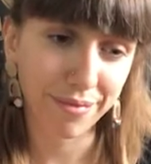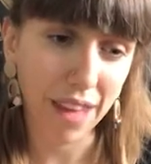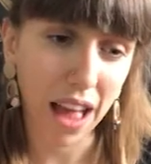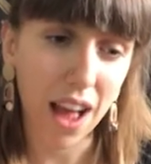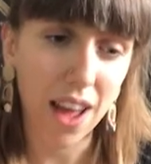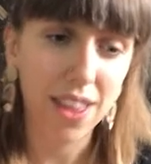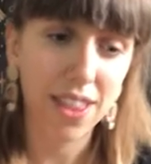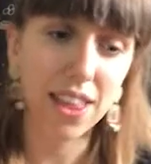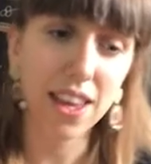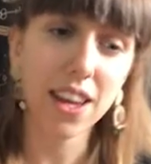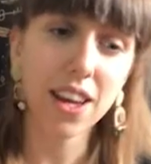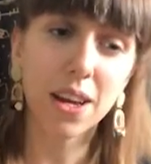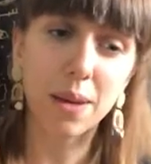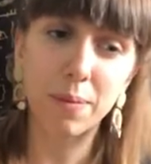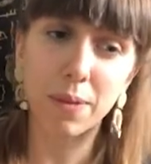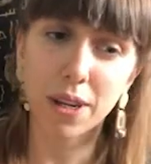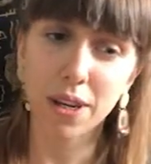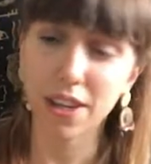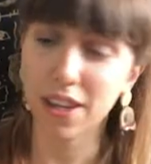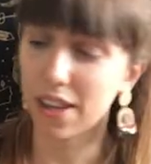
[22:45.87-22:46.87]
I think
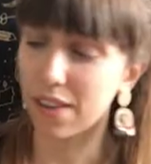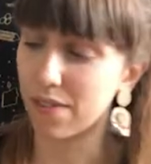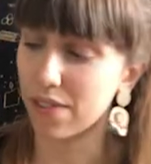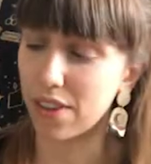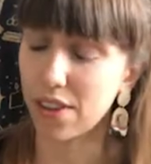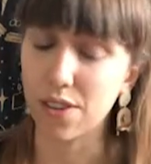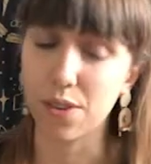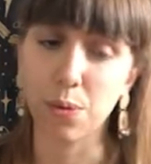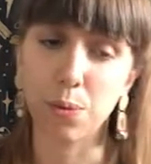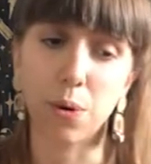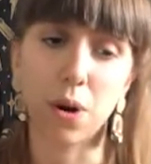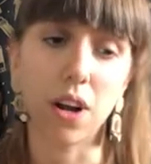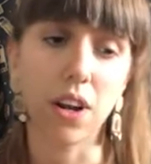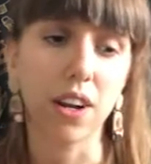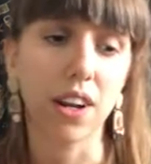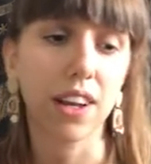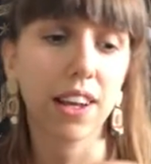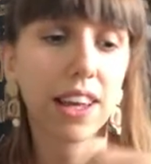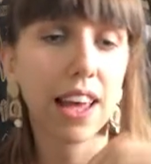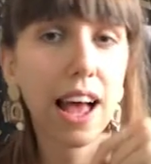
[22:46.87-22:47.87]
I'm going to give this
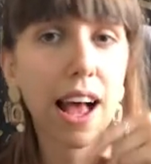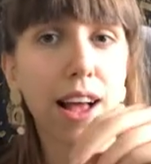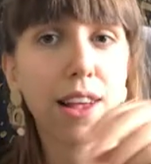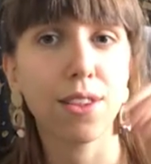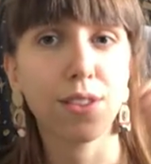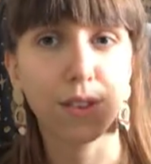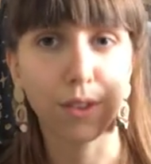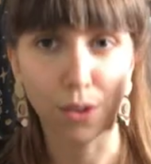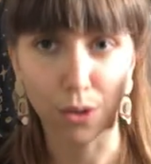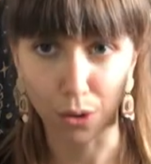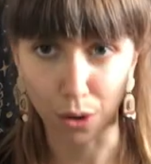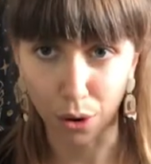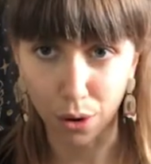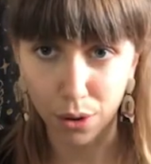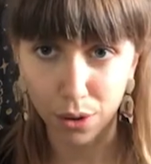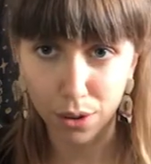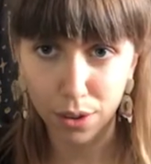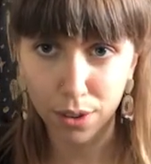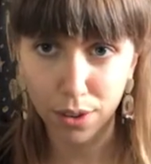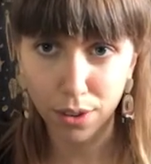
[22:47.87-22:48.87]
one cats and
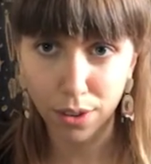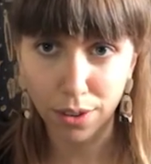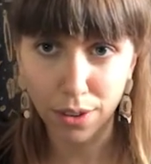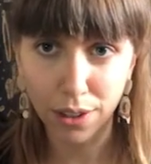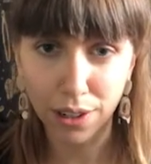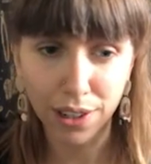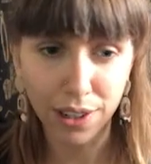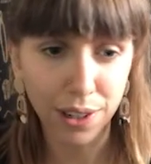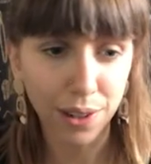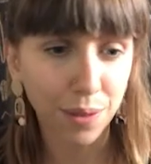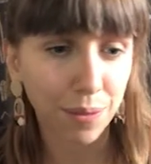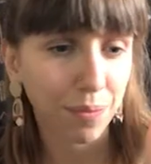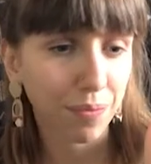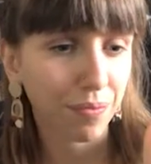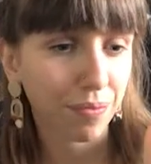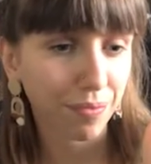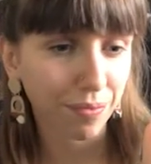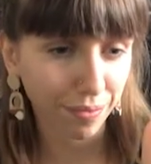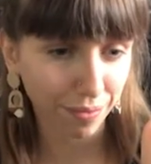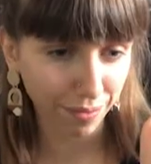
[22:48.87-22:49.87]
dogs,
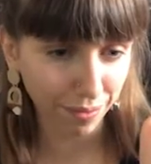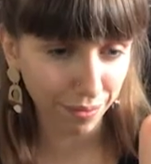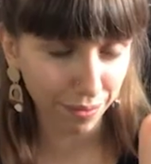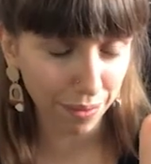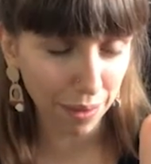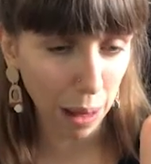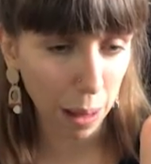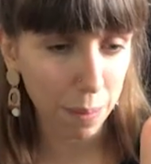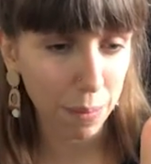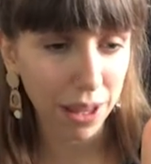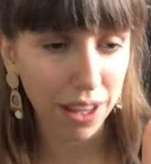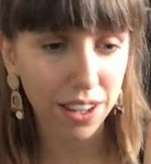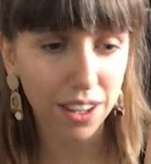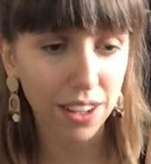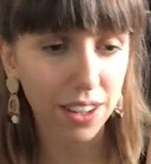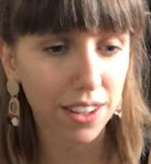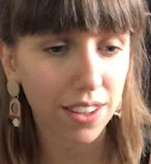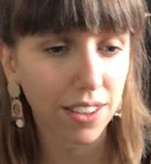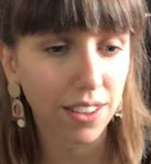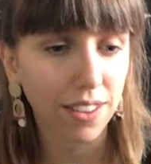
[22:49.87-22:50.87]

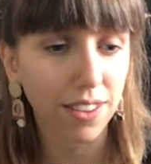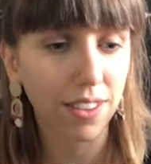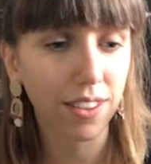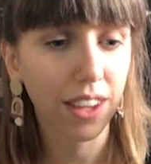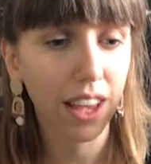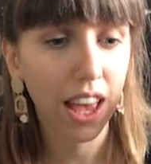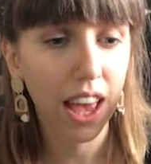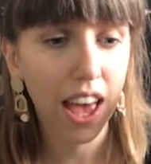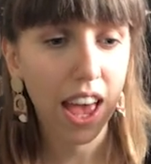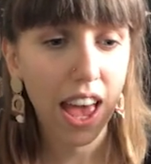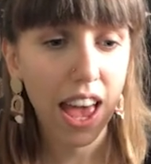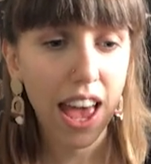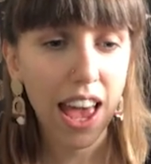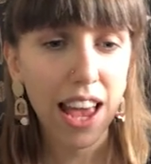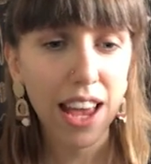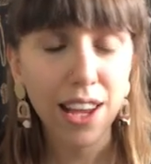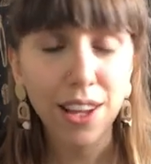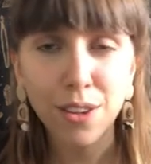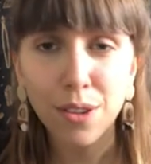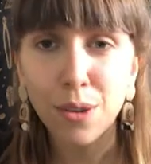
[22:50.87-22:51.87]
because
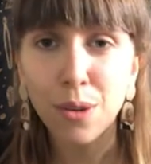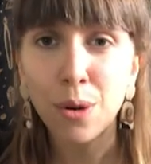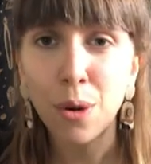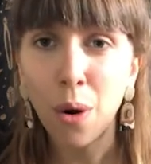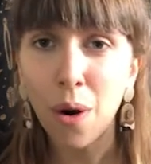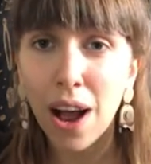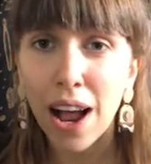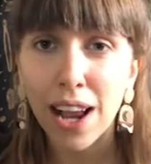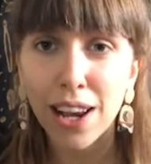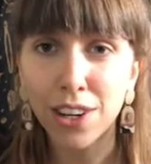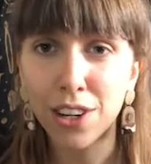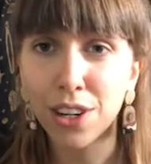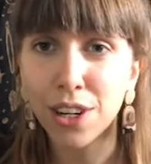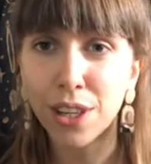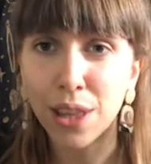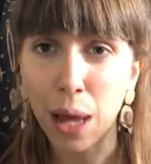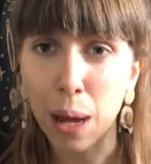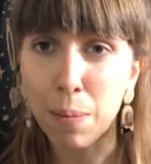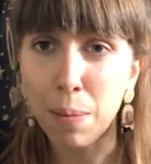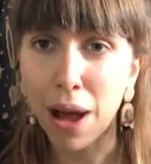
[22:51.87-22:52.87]
it's not
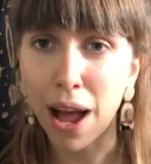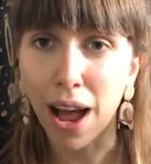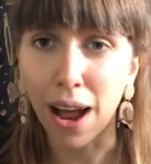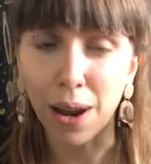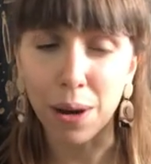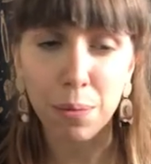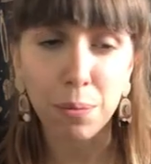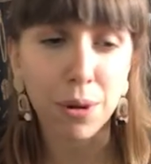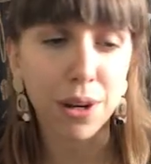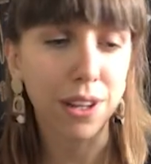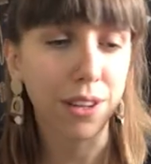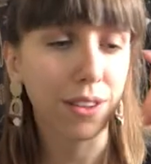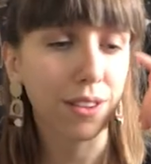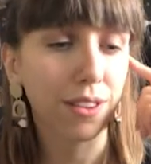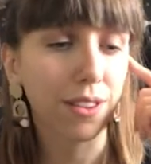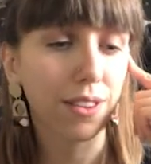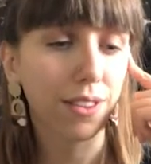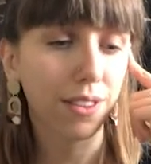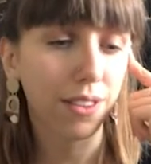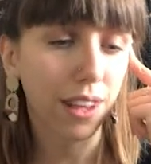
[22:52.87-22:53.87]
actually that bad, but
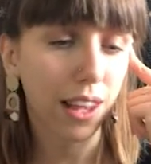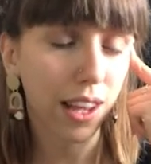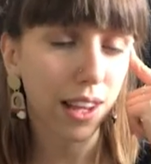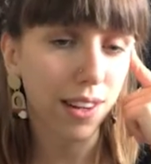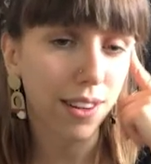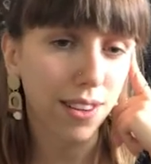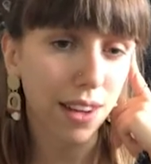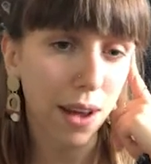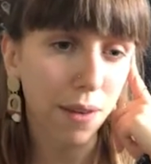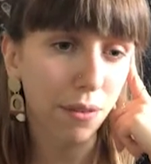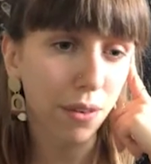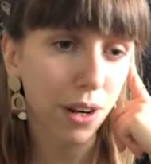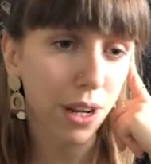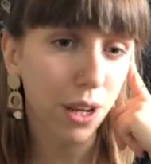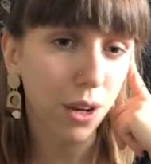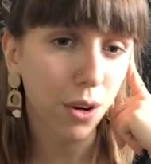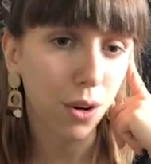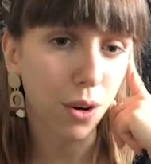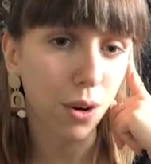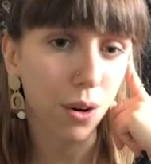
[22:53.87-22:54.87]
it
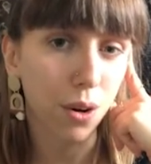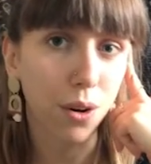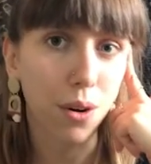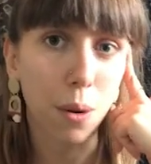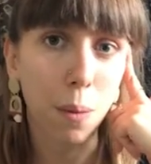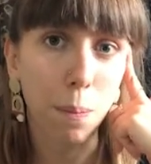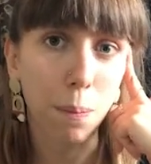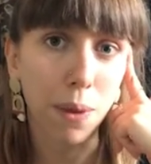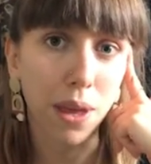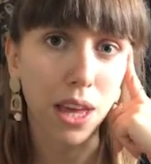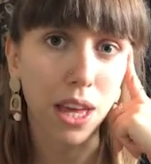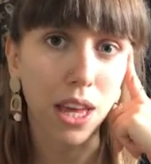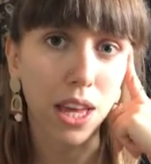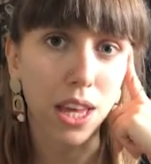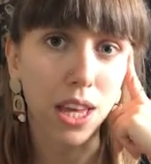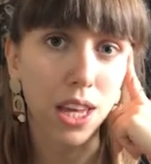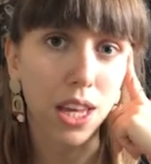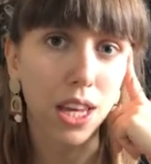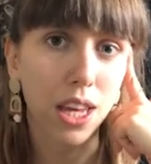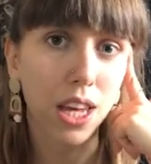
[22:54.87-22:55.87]
definitely could
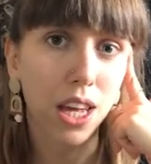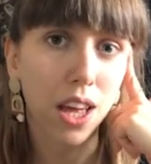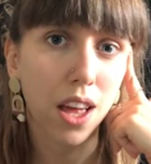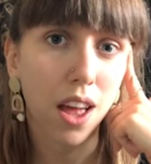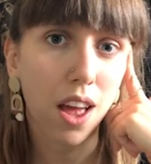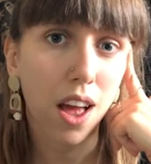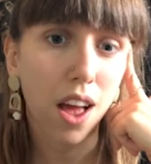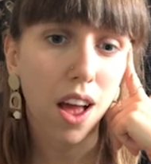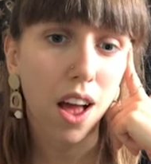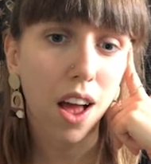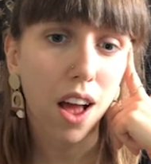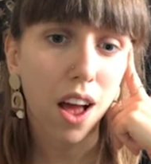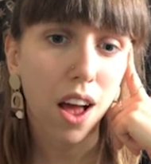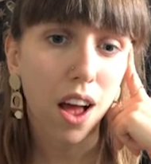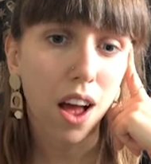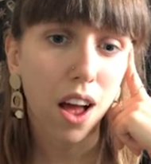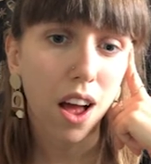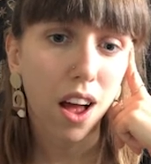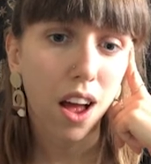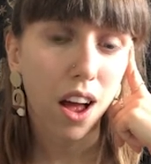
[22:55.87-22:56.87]
be
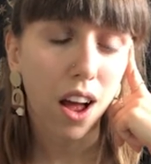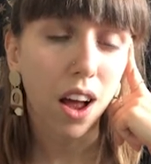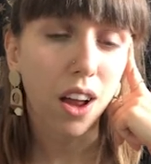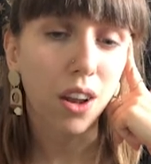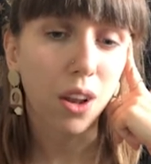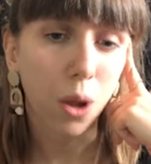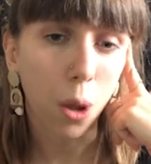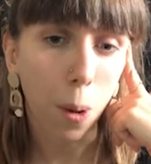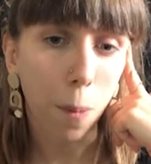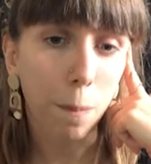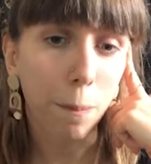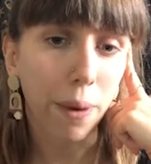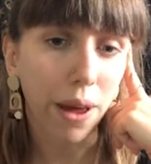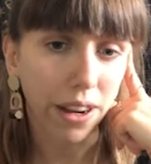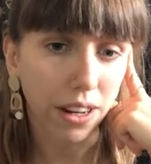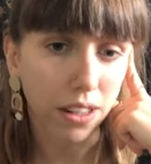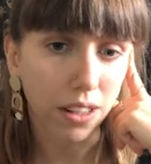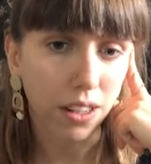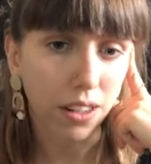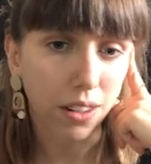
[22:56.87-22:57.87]
a lot
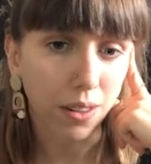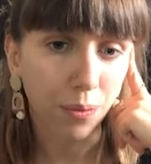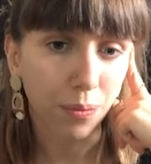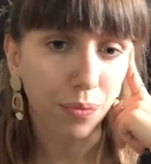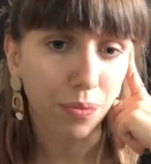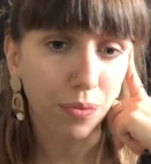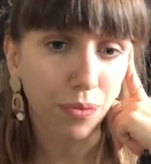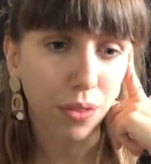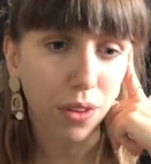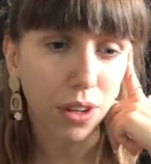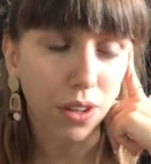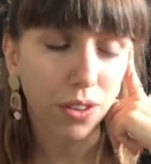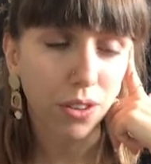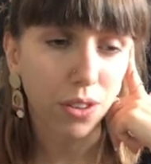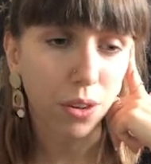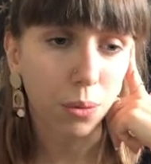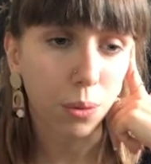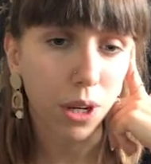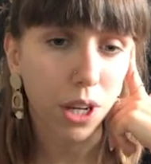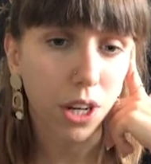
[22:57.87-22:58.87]
better.
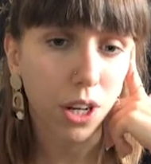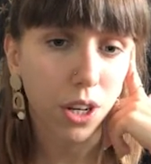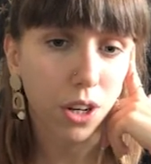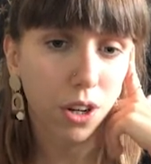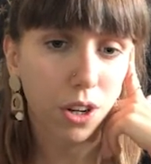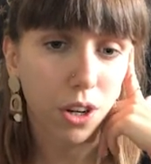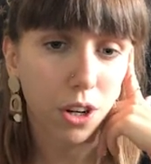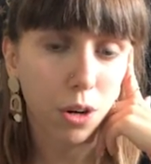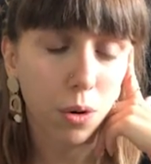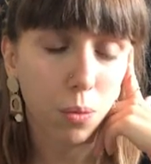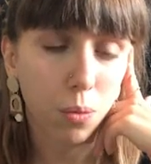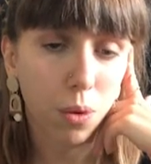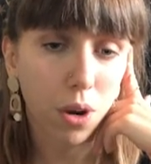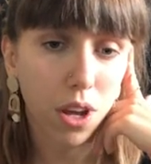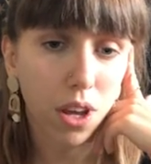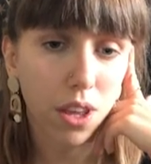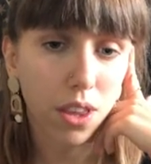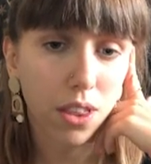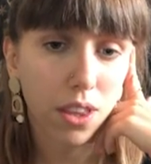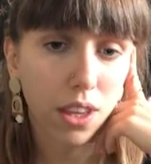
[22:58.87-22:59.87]
So we're going to go
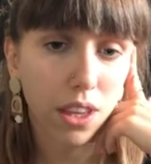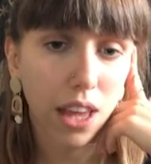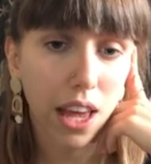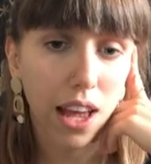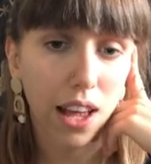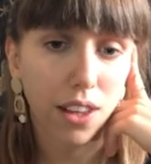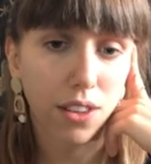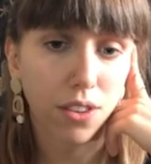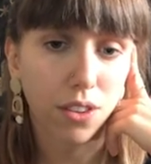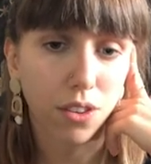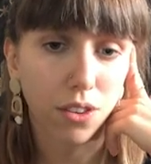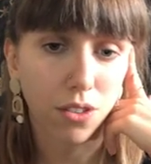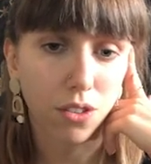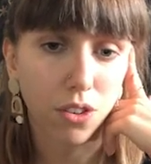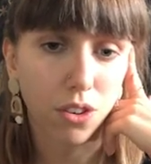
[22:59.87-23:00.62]
with cats and